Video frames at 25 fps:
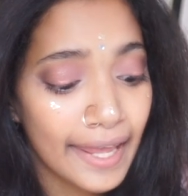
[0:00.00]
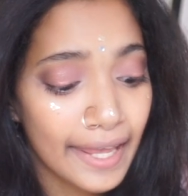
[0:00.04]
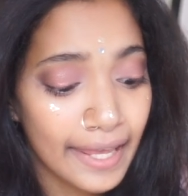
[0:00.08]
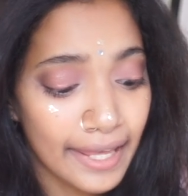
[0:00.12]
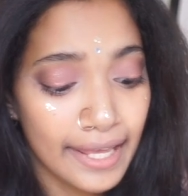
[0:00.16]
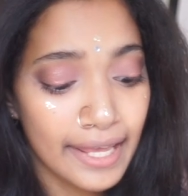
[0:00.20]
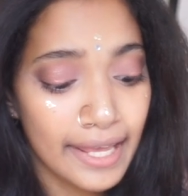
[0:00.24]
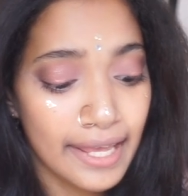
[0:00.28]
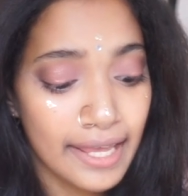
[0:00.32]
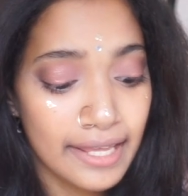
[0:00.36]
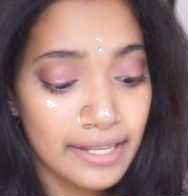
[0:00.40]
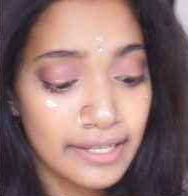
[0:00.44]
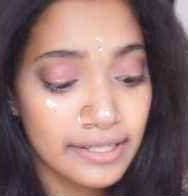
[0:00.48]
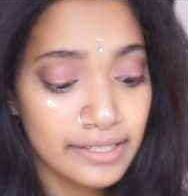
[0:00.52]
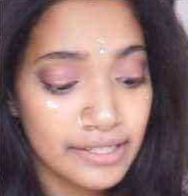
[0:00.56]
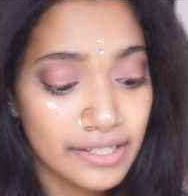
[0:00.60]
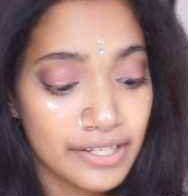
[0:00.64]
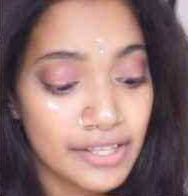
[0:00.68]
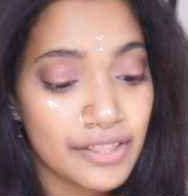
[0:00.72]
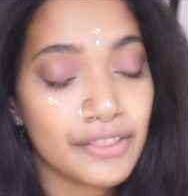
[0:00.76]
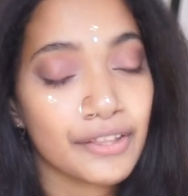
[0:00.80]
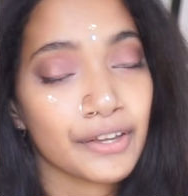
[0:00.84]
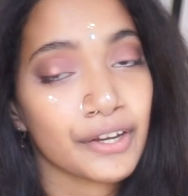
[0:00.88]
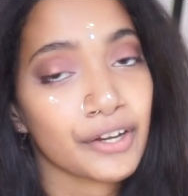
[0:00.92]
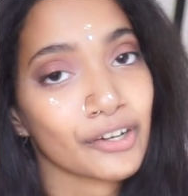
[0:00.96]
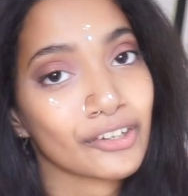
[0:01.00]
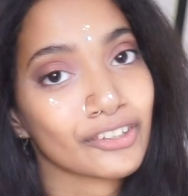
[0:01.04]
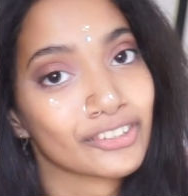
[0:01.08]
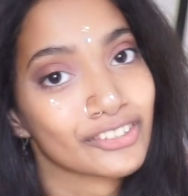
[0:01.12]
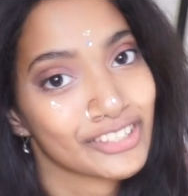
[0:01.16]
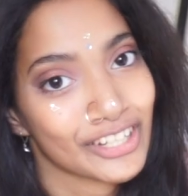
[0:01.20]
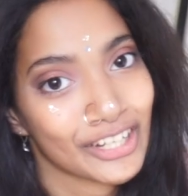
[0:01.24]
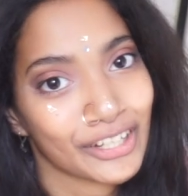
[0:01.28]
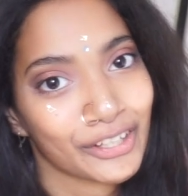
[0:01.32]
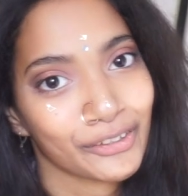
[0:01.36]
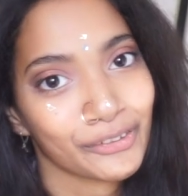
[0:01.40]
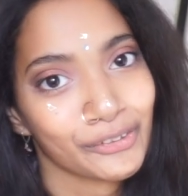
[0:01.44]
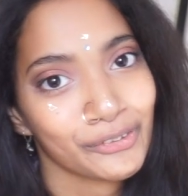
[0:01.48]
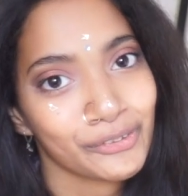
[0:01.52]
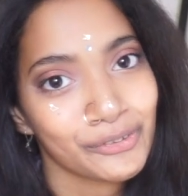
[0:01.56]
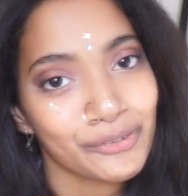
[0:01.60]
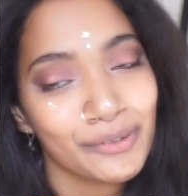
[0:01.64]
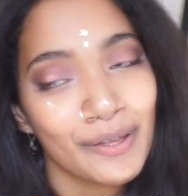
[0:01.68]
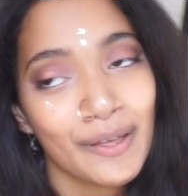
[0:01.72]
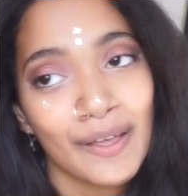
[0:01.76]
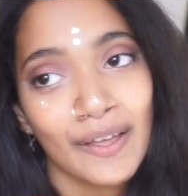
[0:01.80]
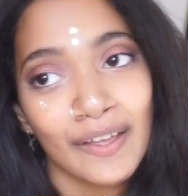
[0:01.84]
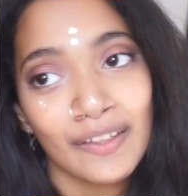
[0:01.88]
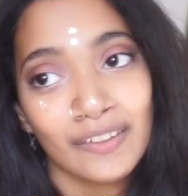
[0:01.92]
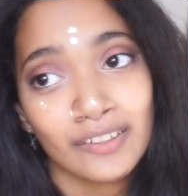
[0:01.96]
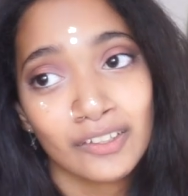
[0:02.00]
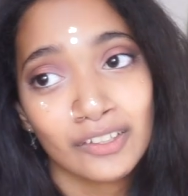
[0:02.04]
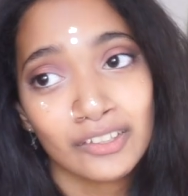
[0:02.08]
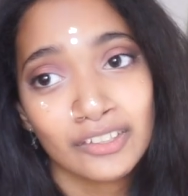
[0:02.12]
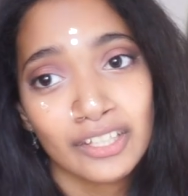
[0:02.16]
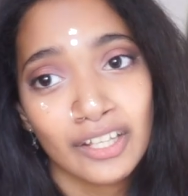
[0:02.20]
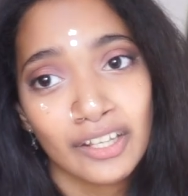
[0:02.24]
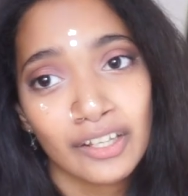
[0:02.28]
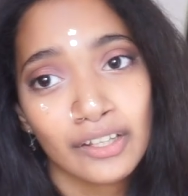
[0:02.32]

and their tail. Their